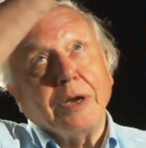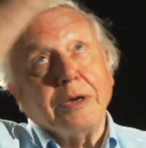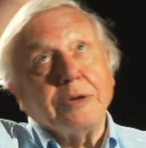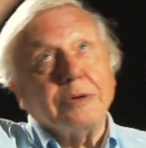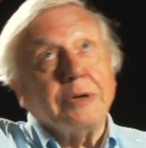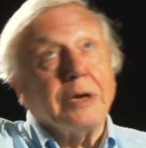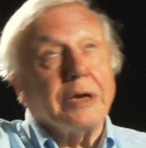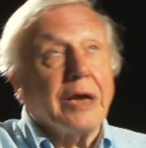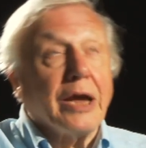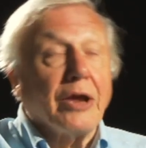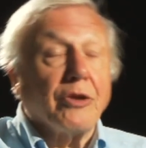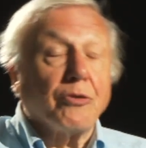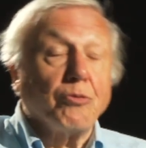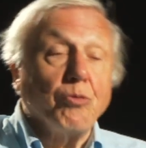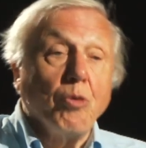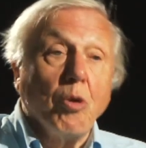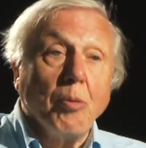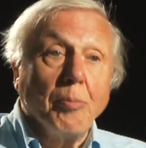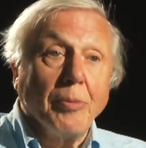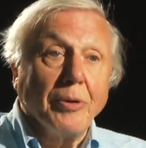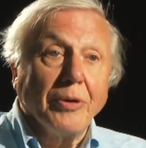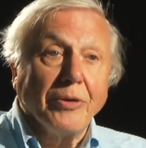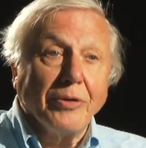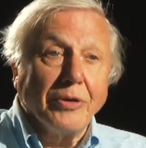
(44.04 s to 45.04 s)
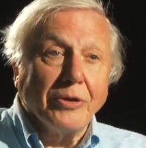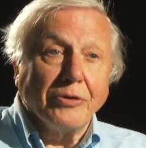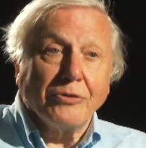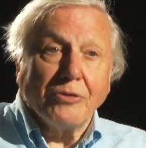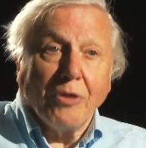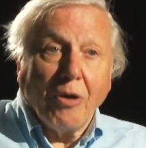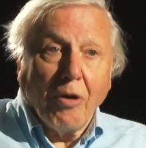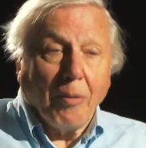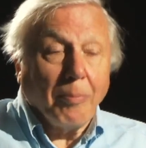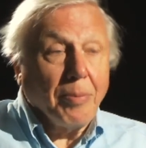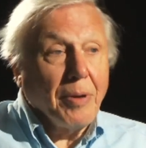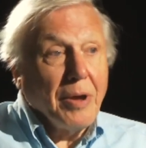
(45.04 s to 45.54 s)
it gets warmer at the
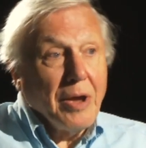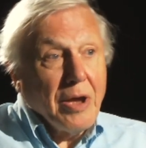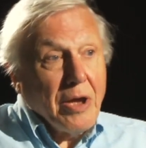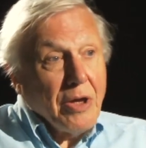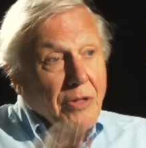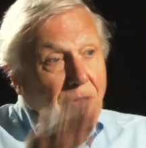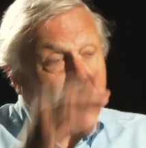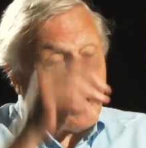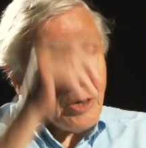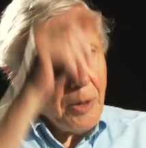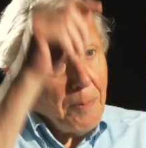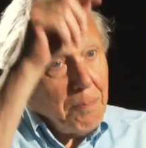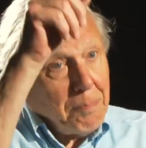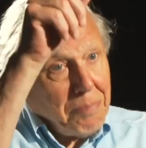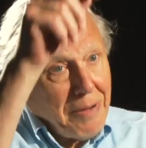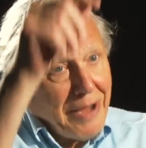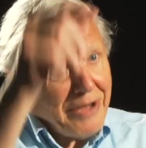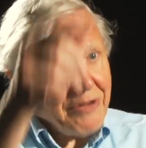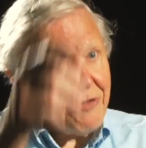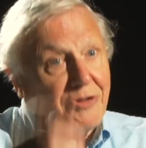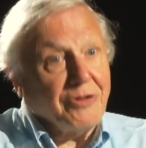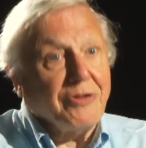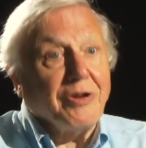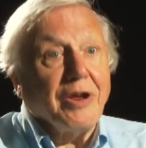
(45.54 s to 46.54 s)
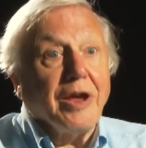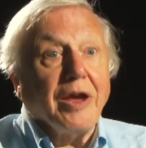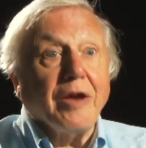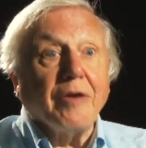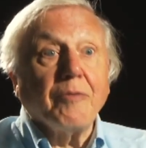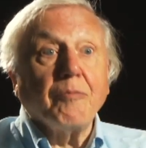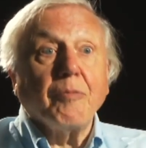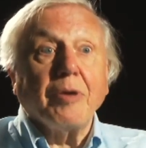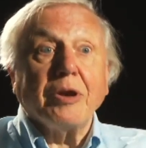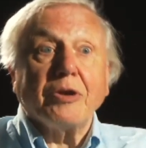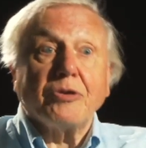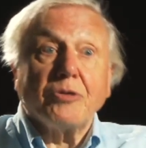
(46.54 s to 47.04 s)
top. The complexity
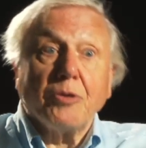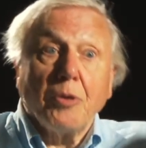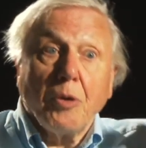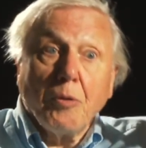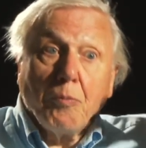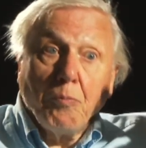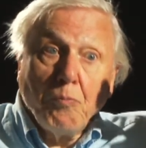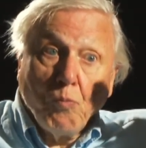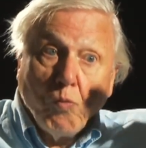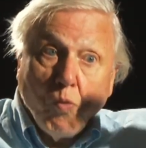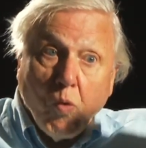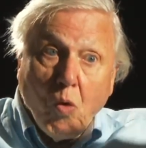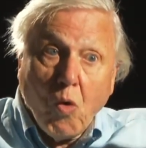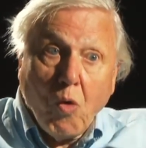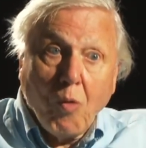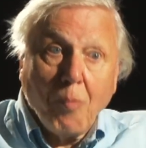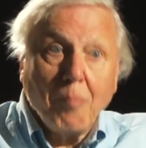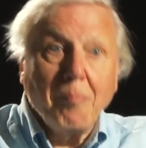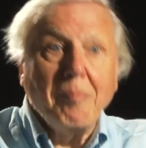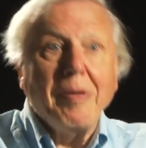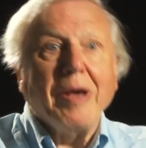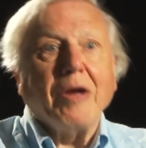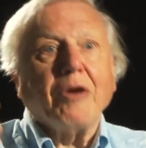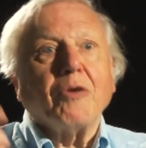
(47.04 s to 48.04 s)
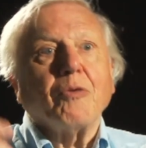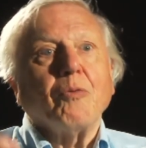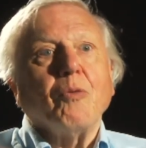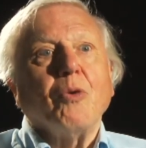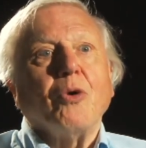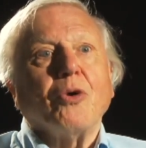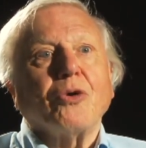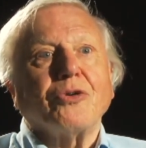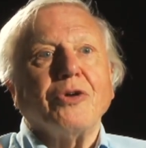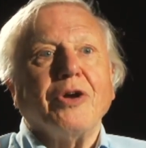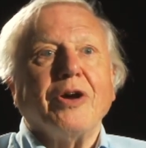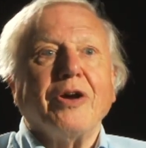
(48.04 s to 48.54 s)
in which warm
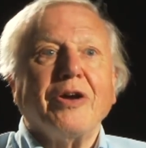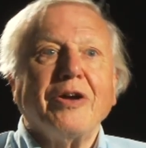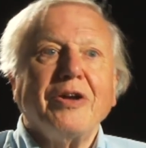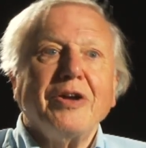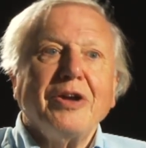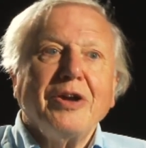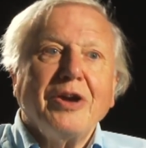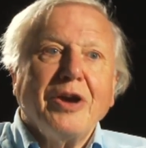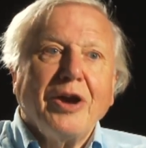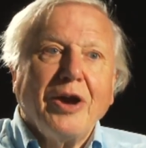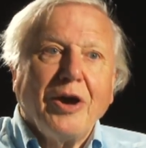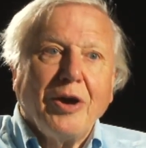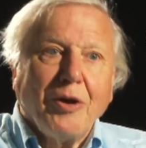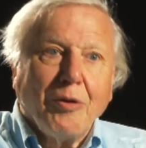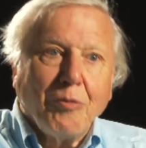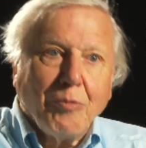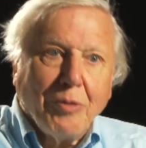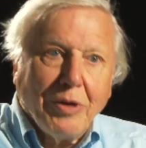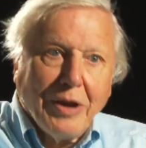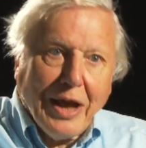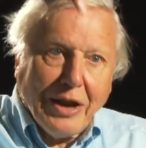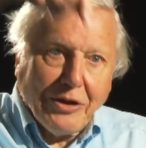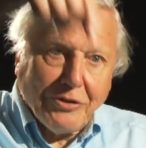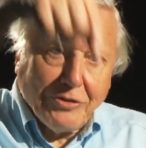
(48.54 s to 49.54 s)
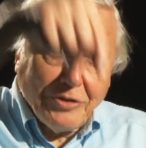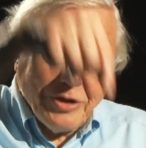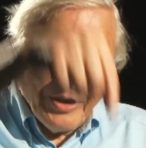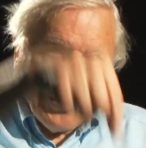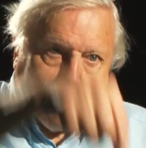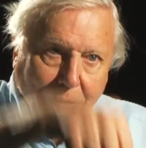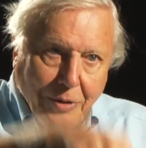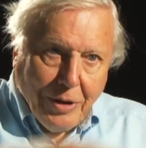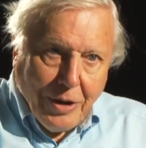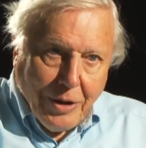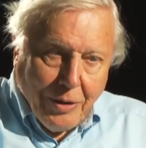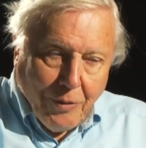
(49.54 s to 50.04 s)
meltwater will
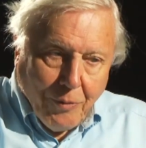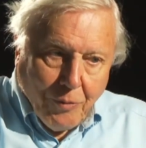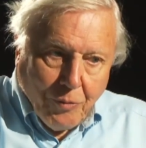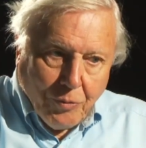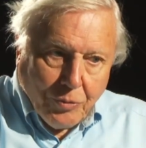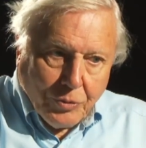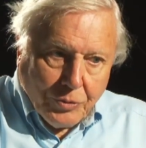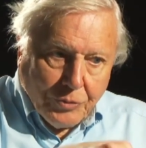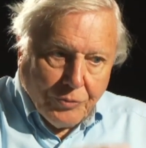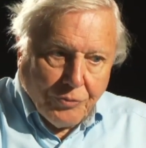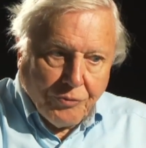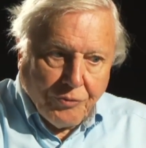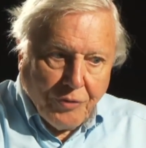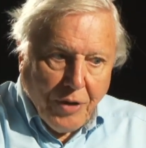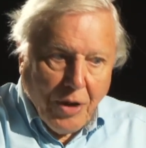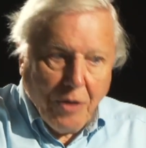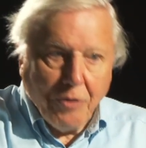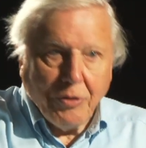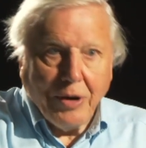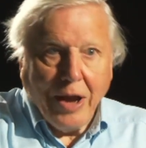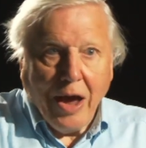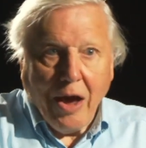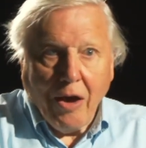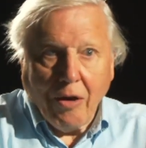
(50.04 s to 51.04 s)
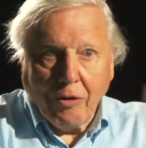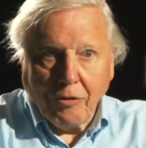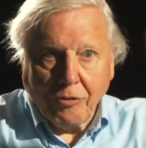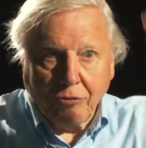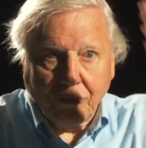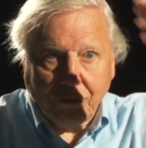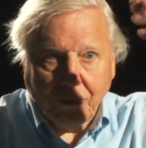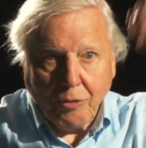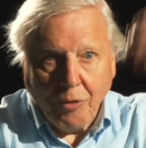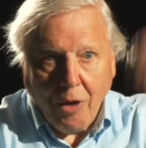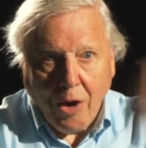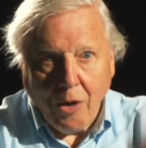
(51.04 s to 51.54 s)
actually flow down
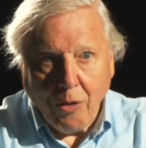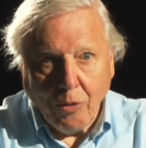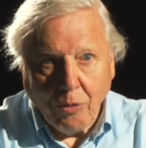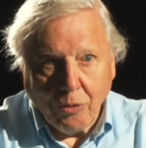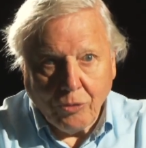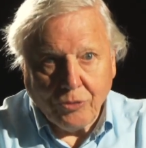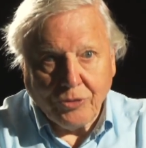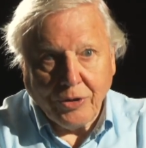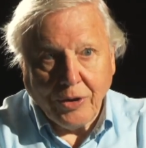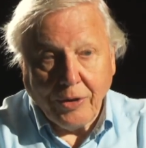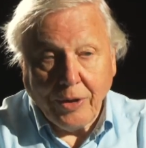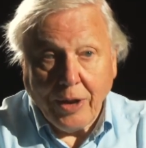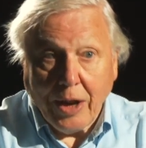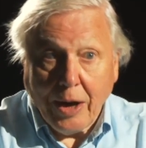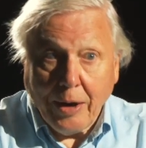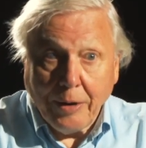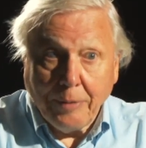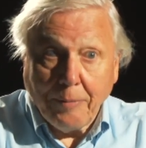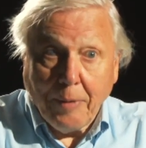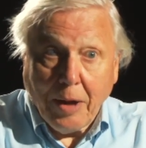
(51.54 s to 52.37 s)
through holes in the,